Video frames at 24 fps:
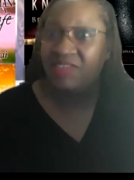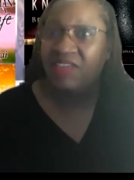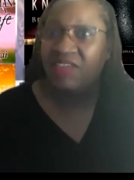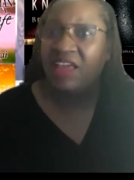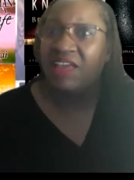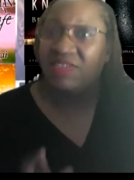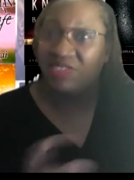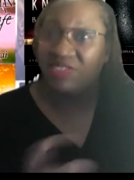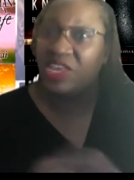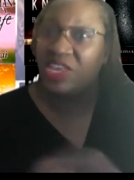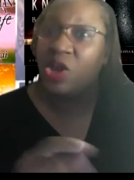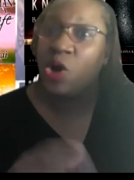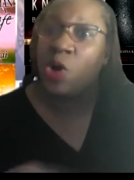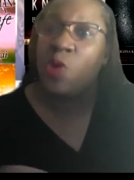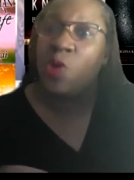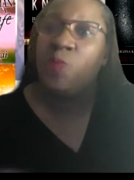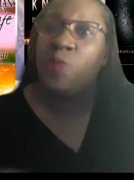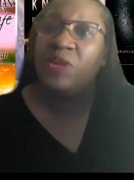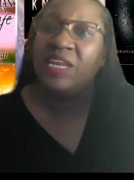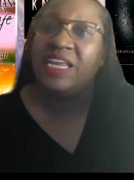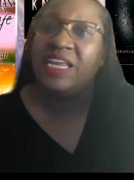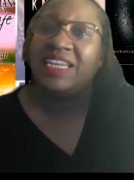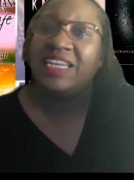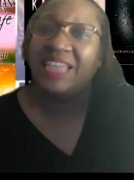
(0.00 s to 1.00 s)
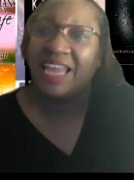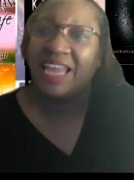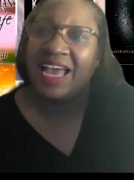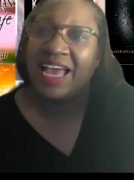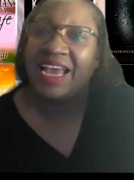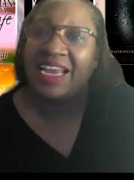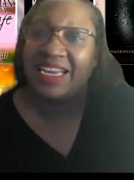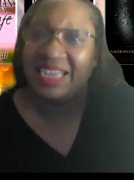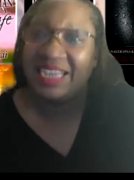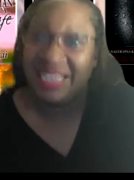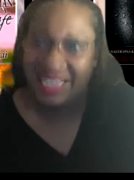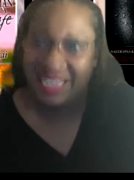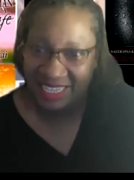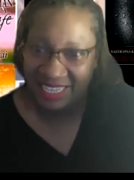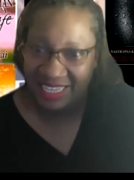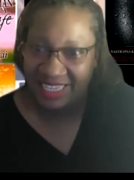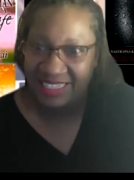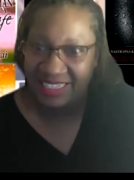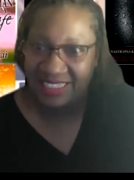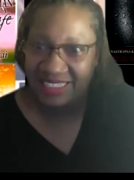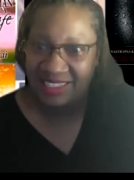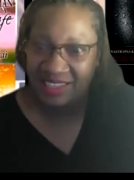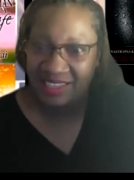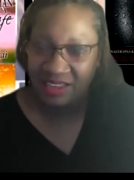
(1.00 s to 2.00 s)
And the opening line
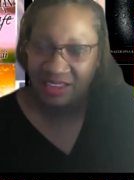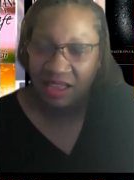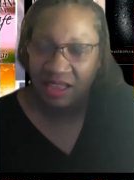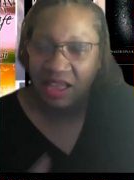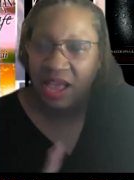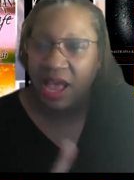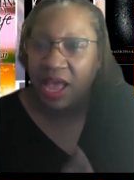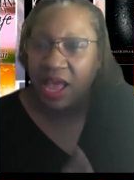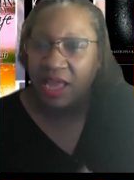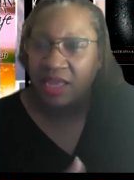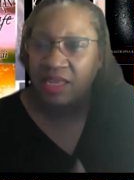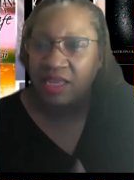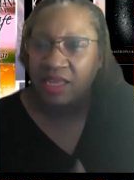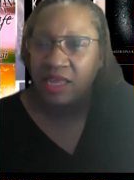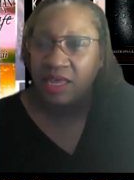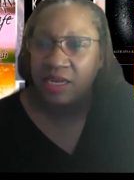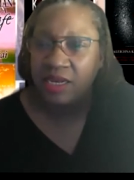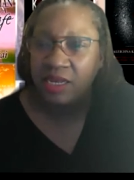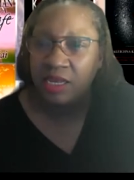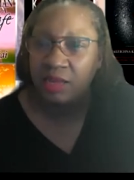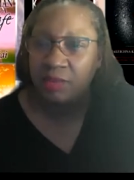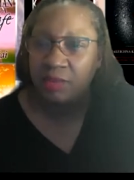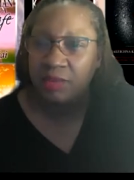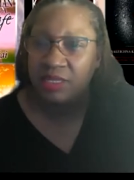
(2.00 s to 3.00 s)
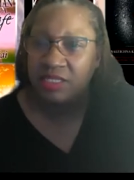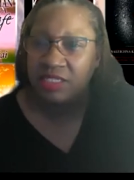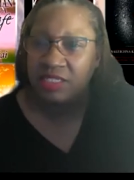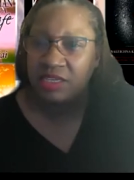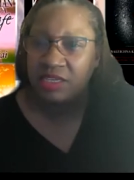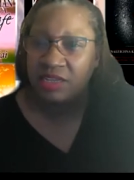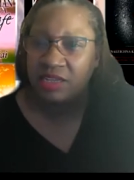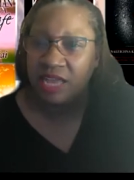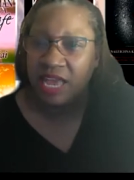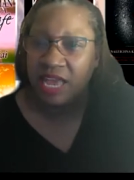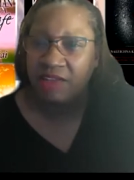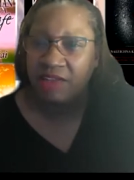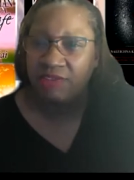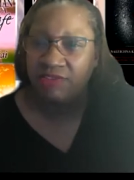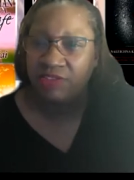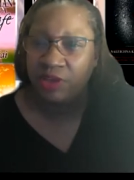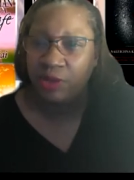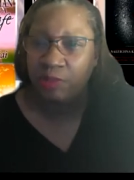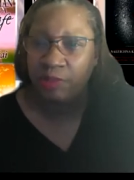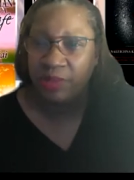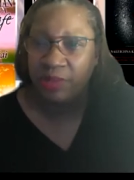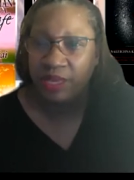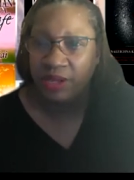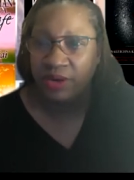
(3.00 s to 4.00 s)
is, I cut him until I
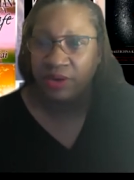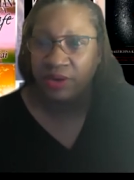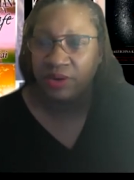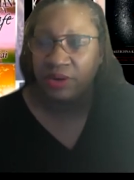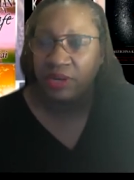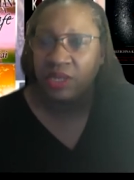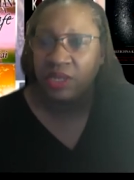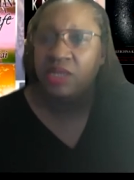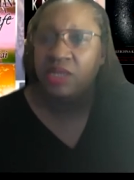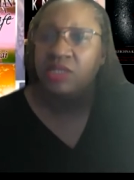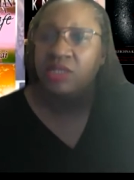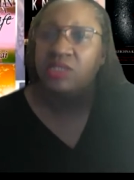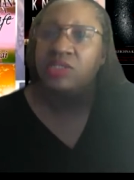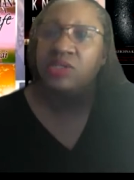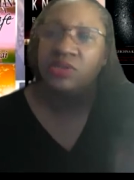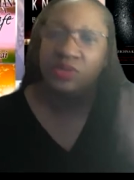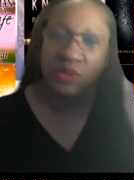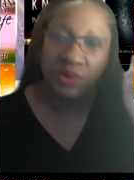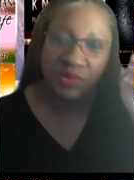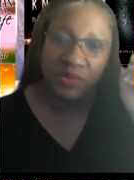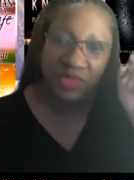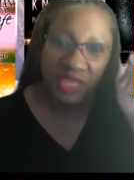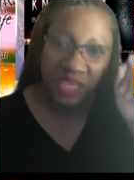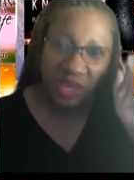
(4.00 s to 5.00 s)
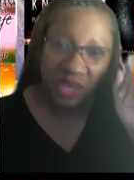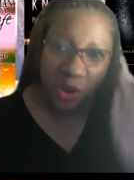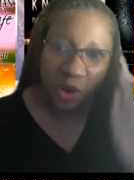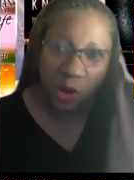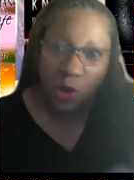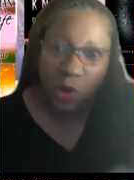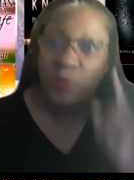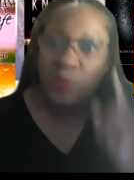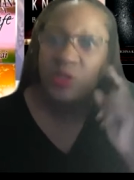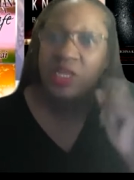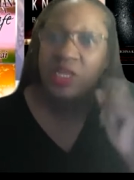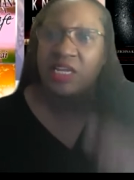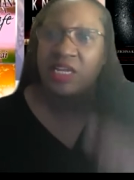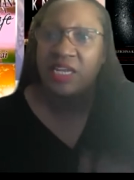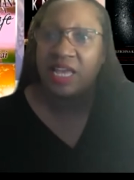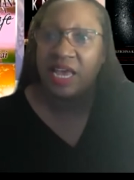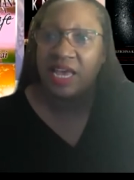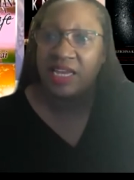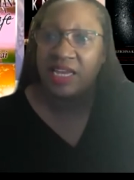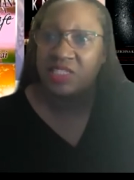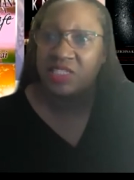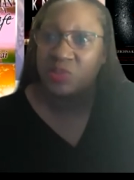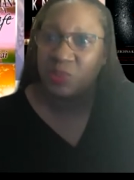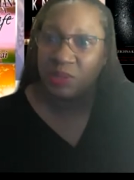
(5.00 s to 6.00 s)
felt better. Do you know the opening
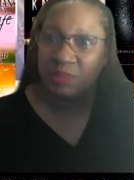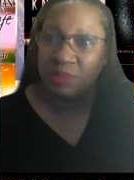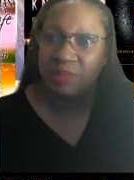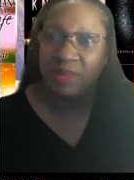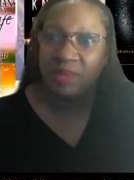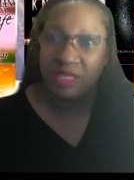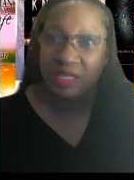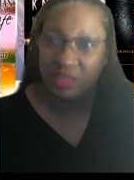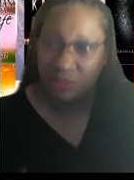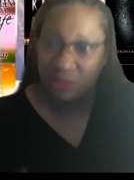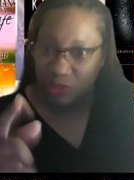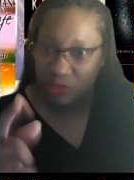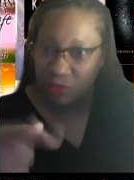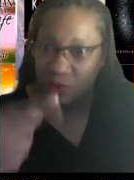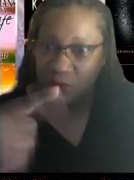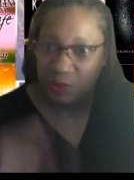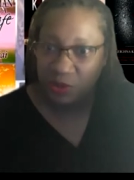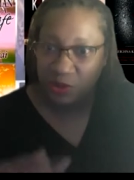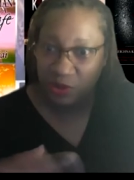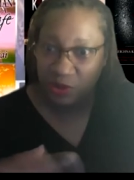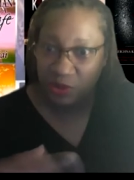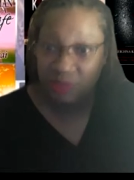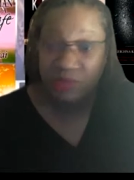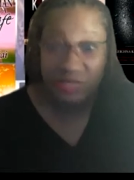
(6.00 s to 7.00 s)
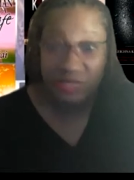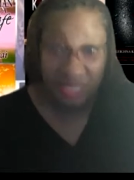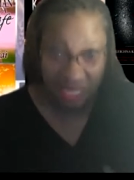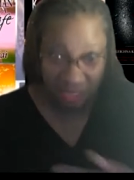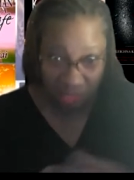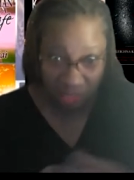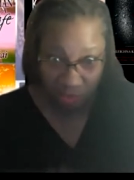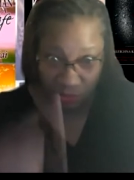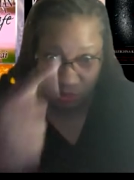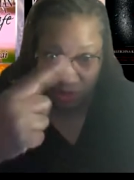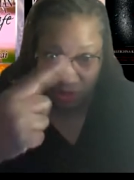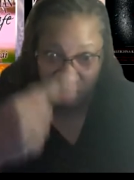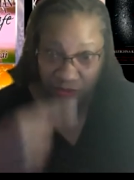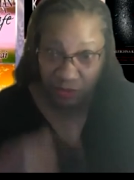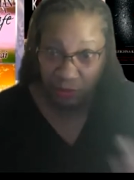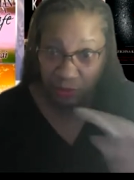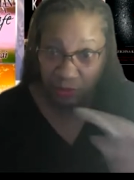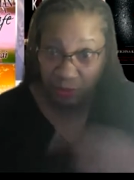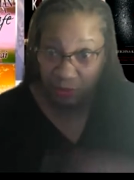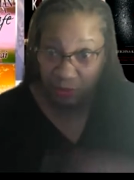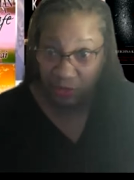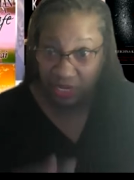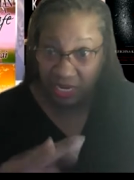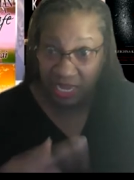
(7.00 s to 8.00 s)
line is what made those people go? It was like three or four
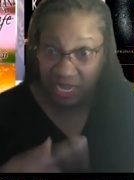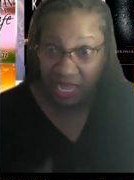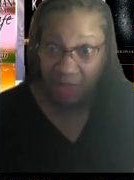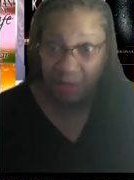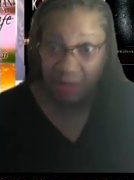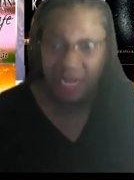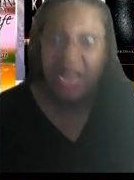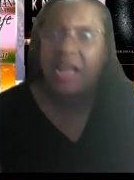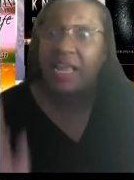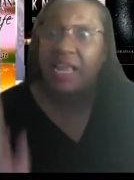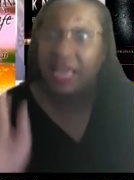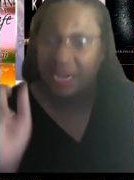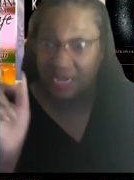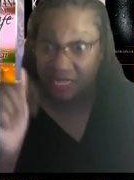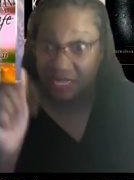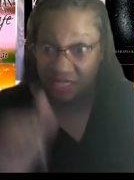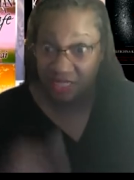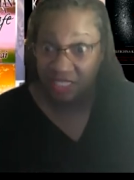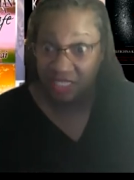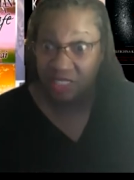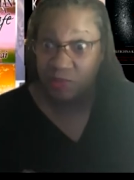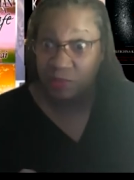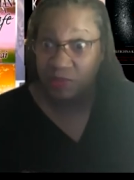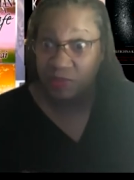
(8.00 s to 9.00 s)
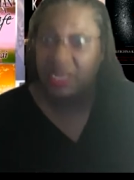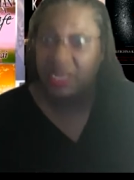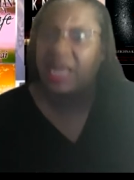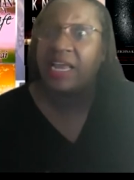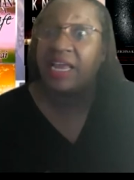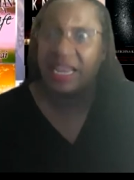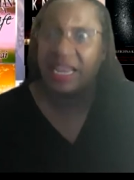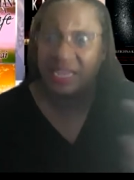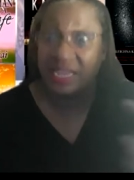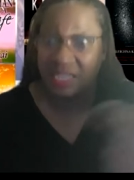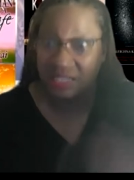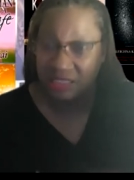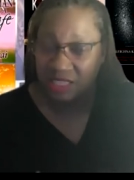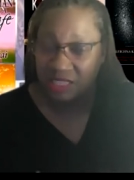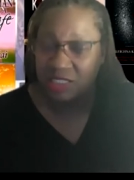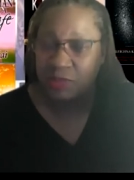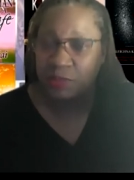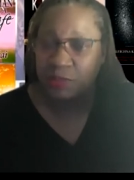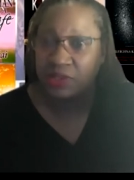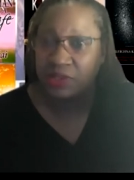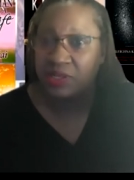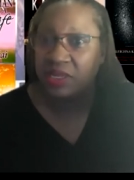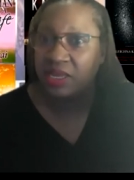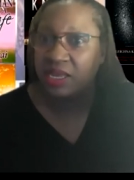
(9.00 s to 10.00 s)
people that comment, I got to get this book. I got to get this
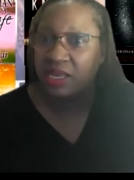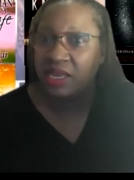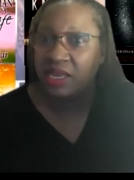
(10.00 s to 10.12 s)
book.